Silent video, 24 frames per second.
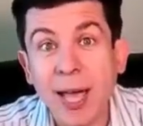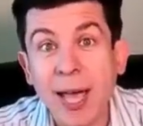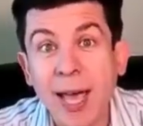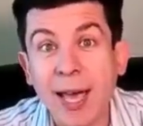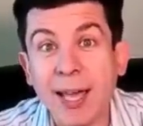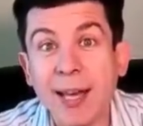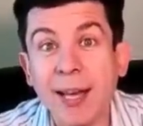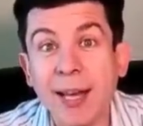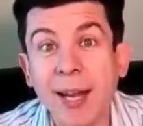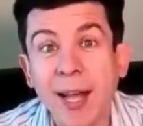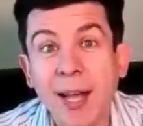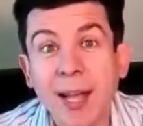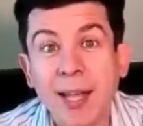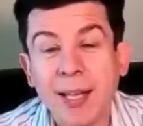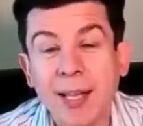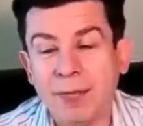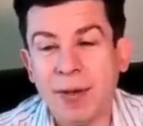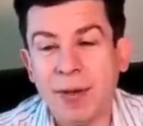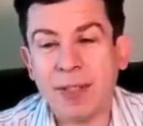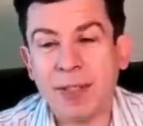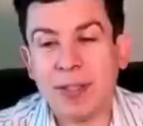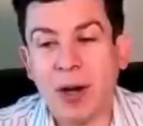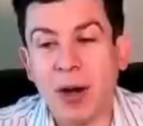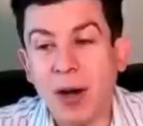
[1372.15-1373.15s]
And in
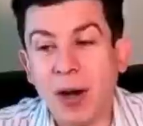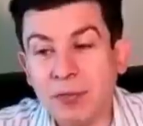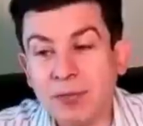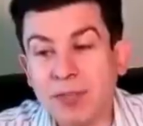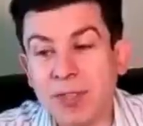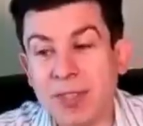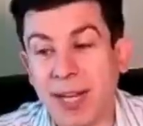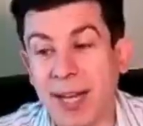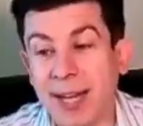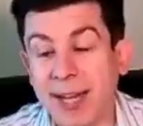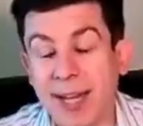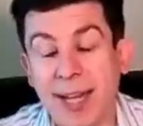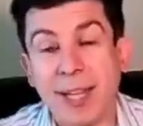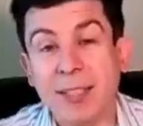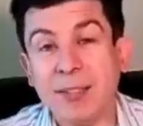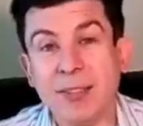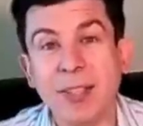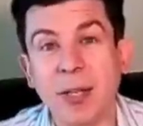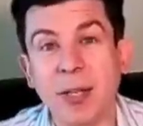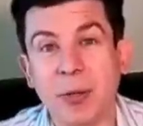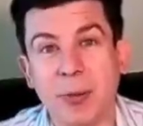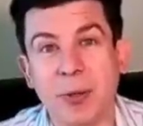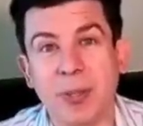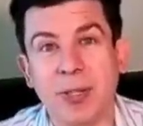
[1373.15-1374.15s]
fact, often I ask
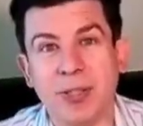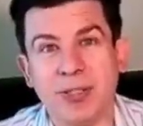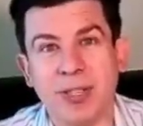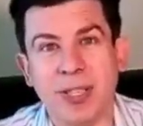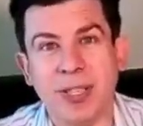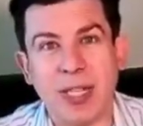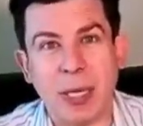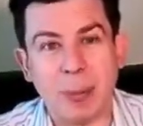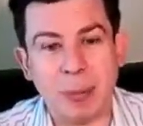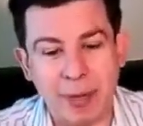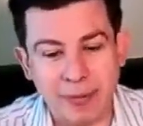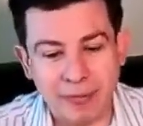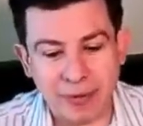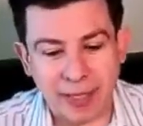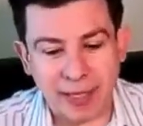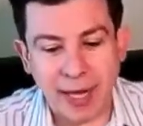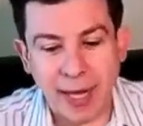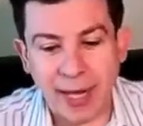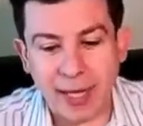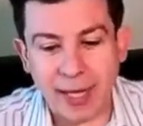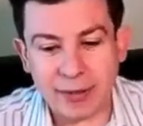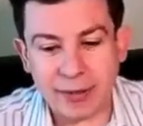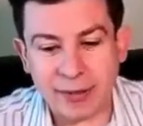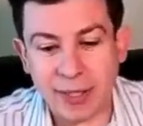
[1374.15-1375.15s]
the owners, like, I might have a
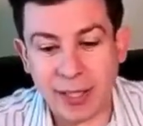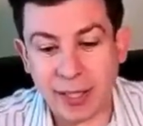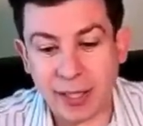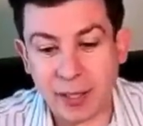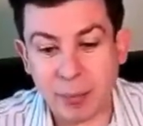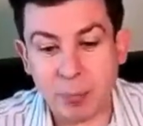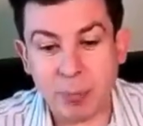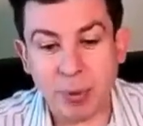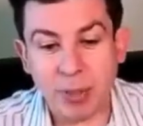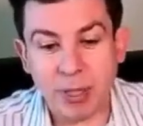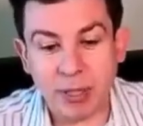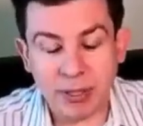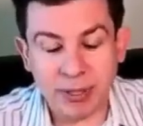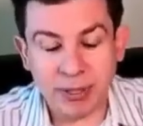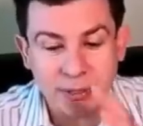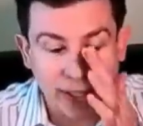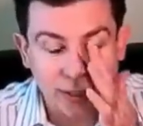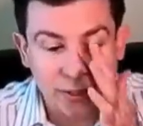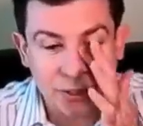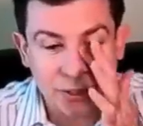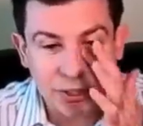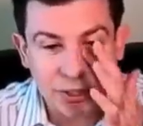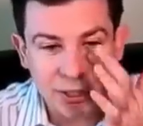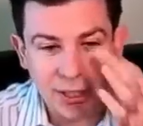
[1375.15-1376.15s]
cat that I can barely
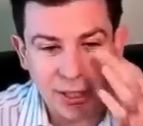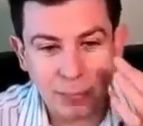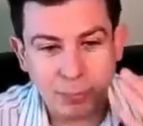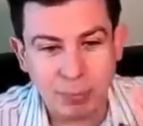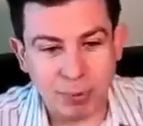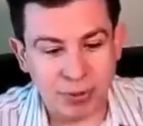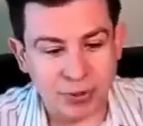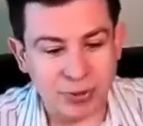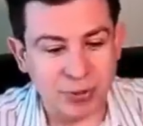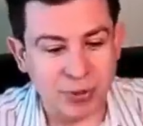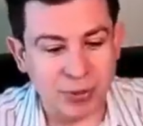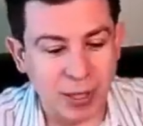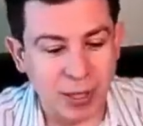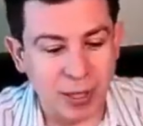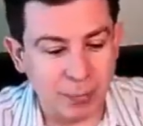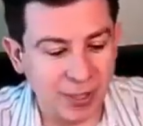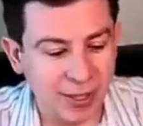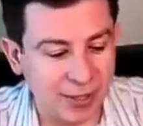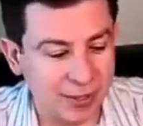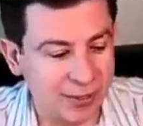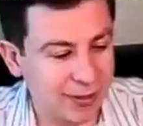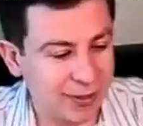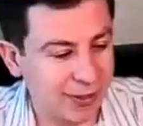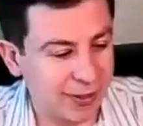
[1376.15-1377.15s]
touch, and I'm prescribing
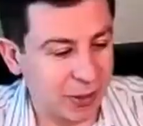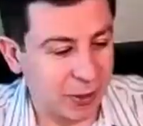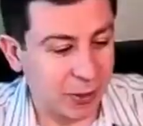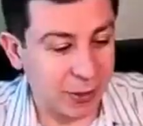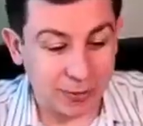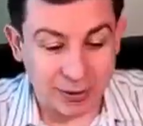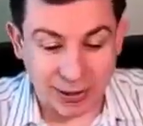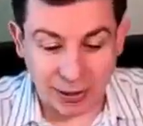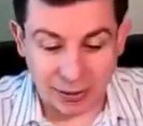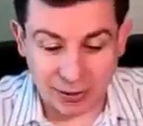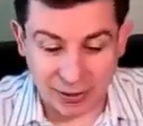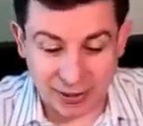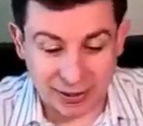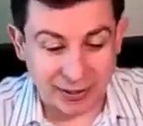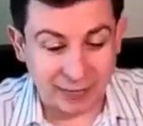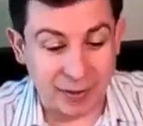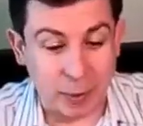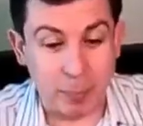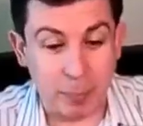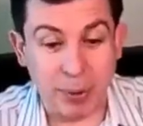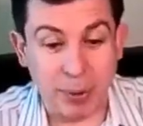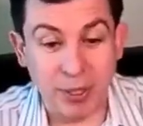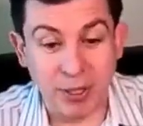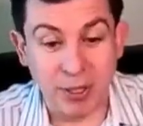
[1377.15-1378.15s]
it. You know, okay, you got to give it
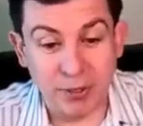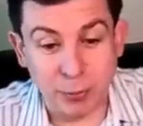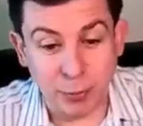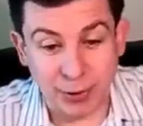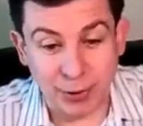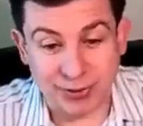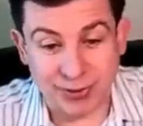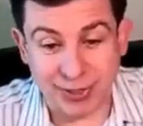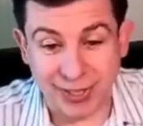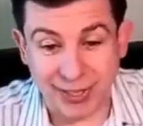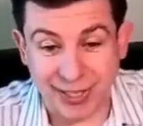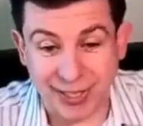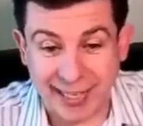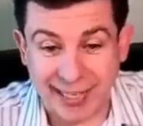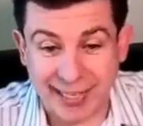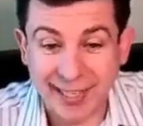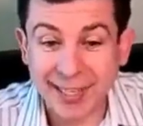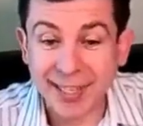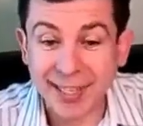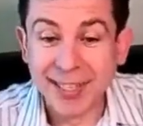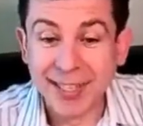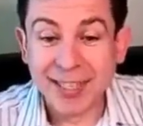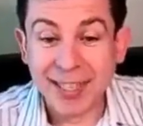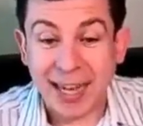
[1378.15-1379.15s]
a pill twice a day.
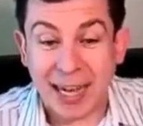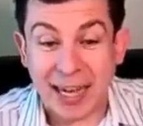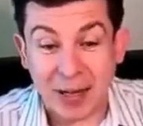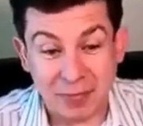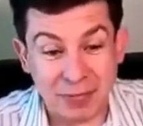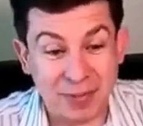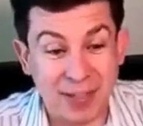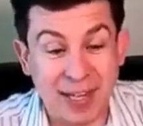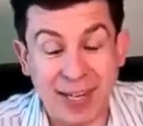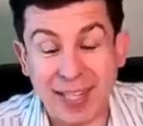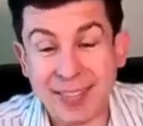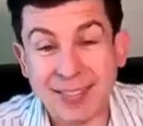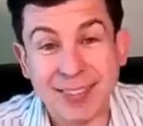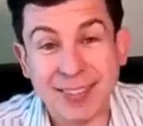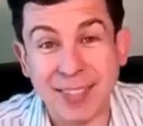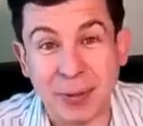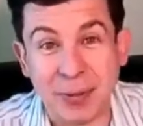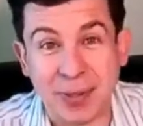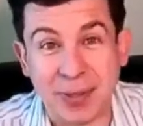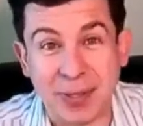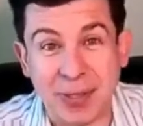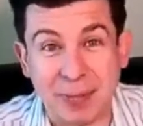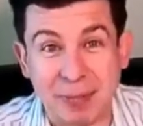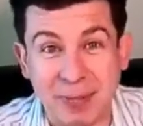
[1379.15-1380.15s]
I often ask the
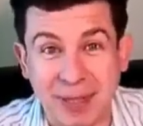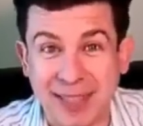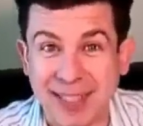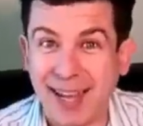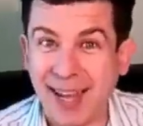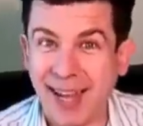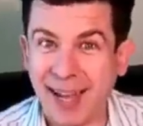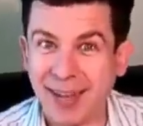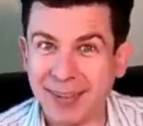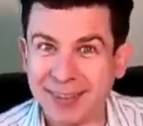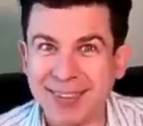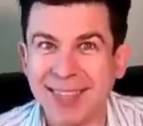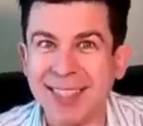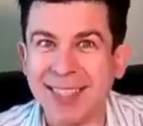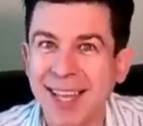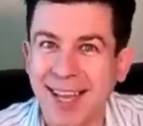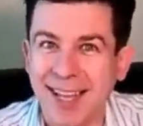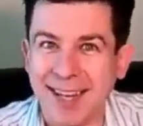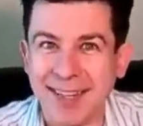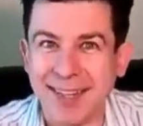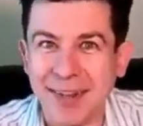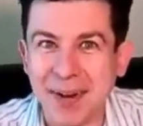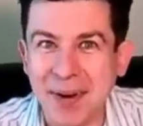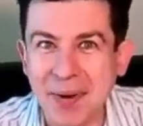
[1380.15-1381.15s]
owner, I'm like, how's the
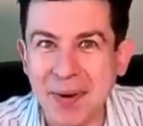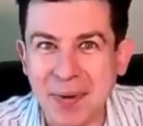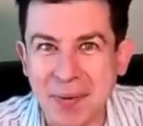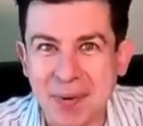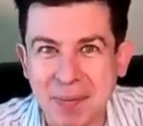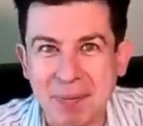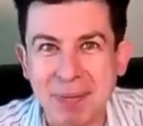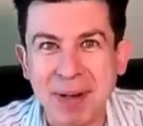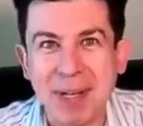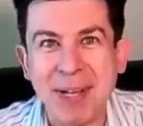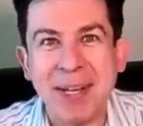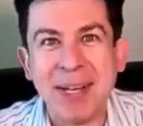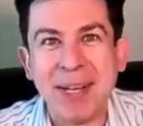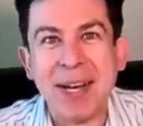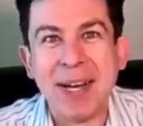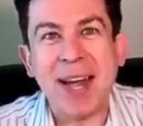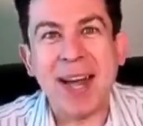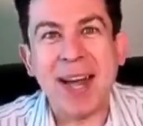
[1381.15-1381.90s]
cat at home? Yeah.